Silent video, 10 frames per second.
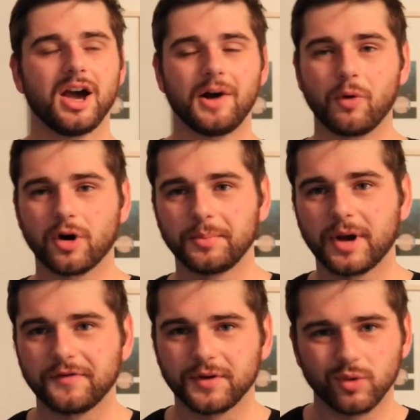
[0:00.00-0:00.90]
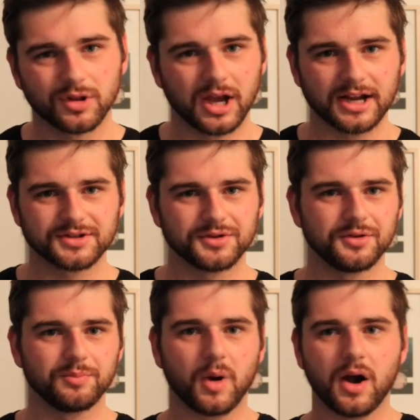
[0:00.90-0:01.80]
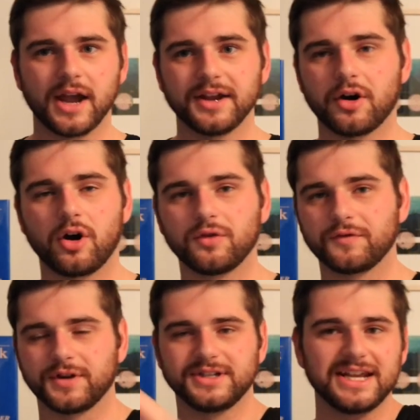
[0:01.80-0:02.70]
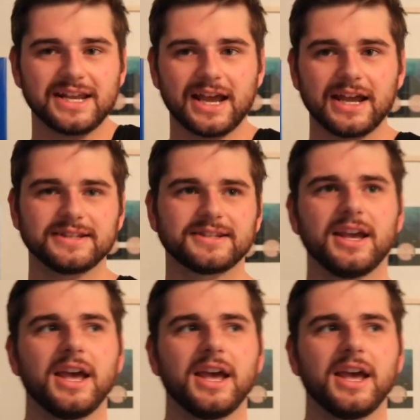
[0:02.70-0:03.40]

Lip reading: a Warren Buffett would like to buy and hold for decades.